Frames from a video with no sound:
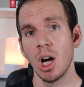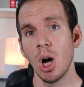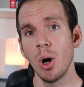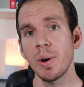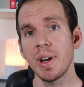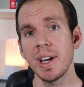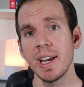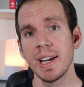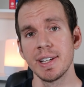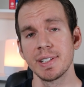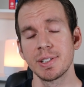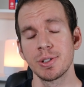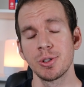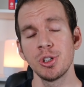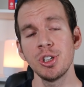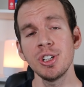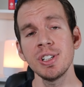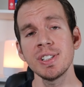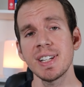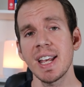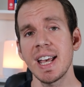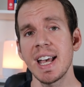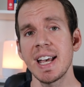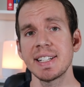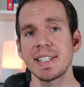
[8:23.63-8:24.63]
Okay, so
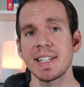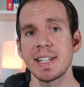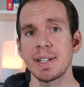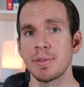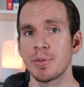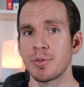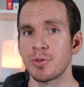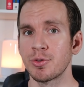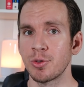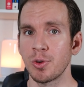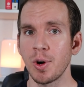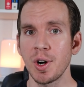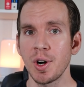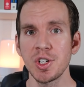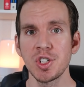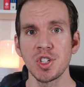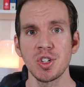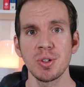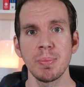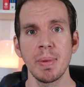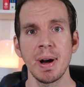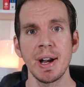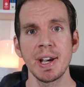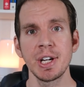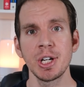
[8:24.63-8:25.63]
just as a fresh
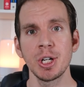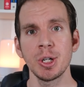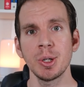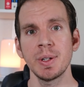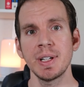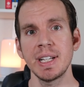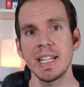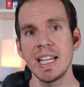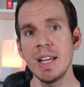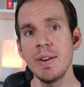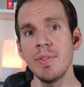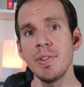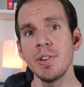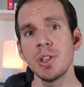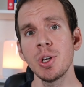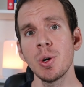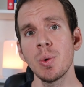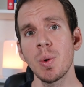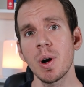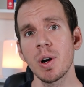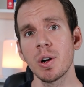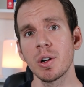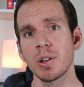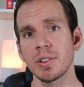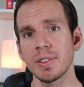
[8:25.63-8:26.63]
reminder, even though
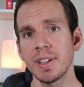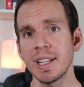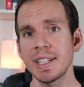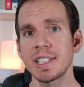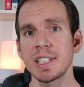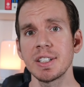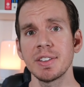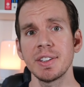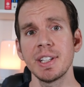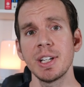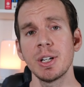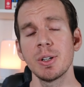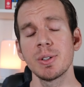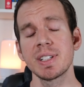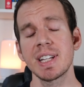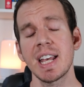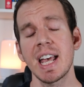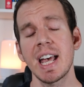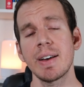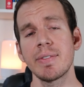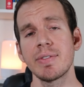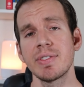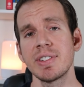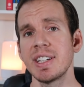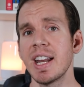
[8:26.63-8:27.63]
our elected leaders
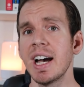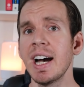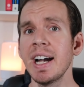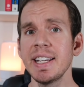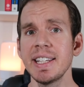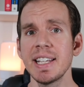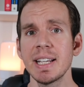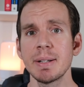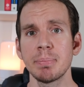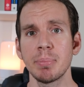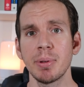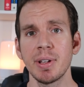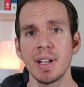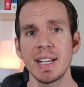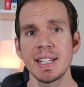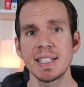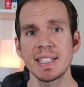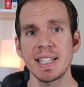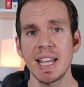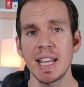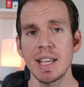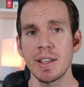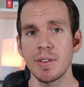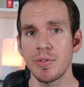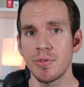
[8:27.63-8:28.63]
have not yet
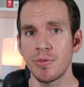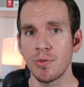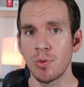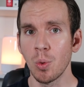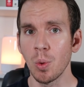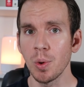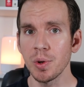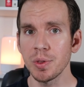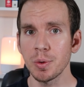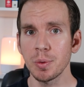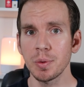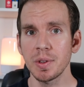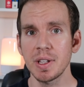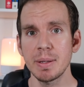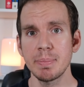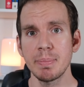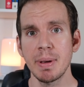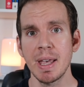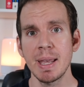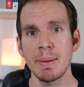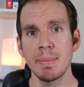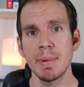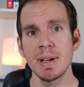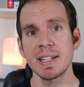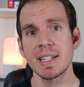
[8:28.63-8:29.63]
placed a fourth relief
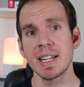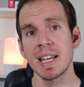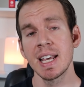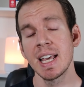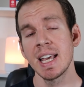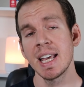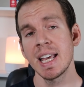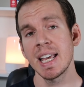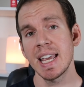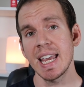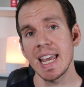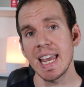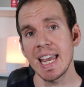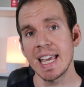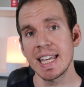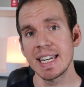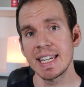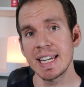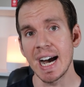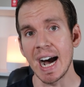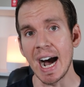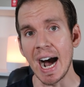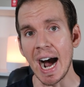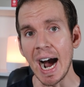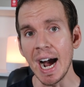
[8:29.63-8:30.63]
payment
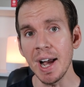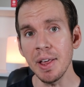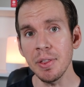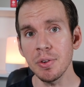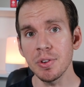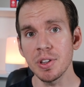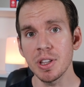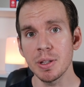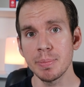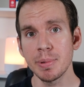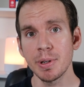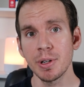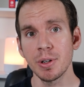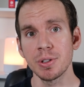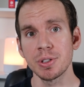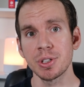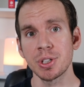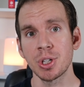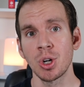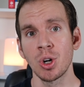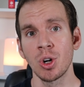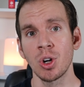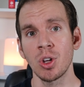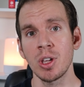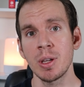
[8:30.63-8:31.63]
in either of the bills
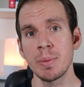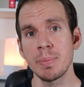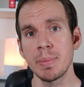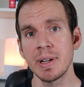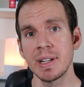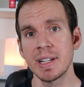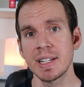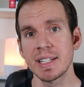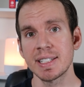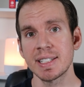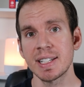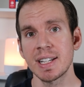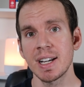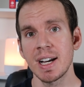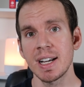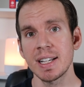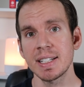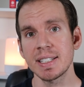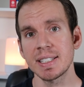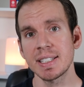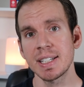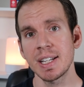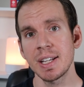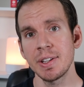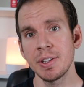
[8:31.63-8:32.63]
currently being
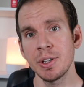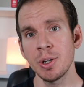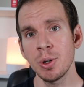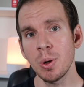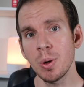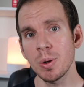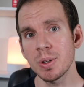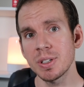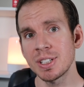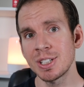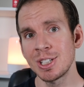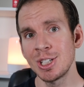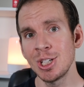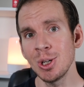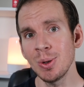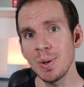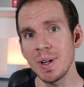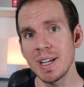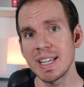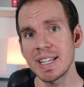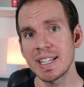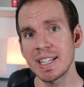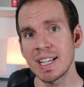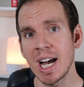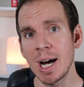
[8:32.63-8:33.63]
discussed, there are still
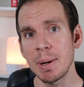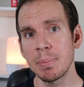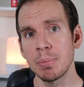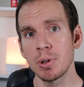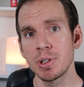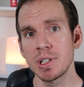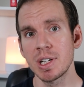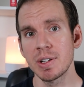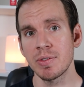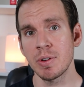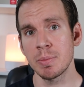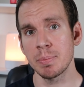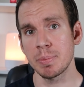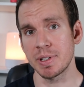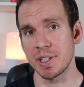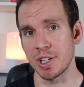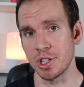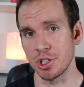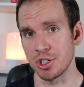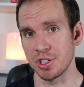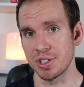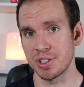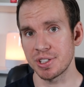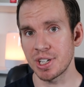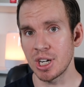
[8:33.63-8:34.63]
a couple of different
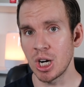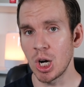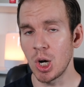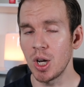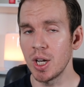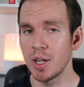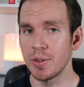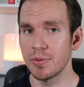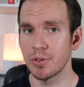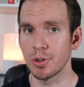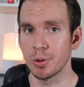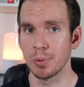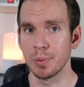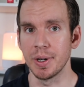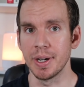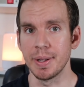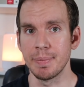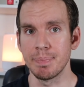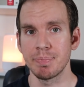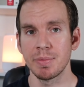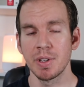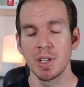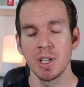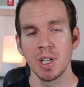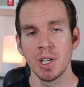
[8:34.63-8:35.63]
petitions calling for one.
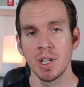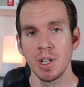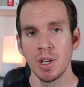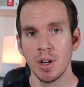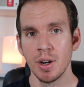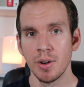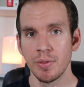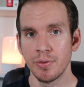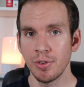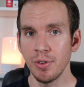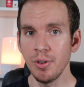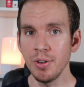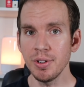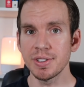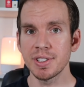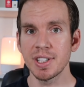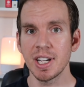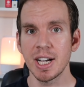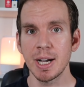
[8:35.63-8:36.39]
First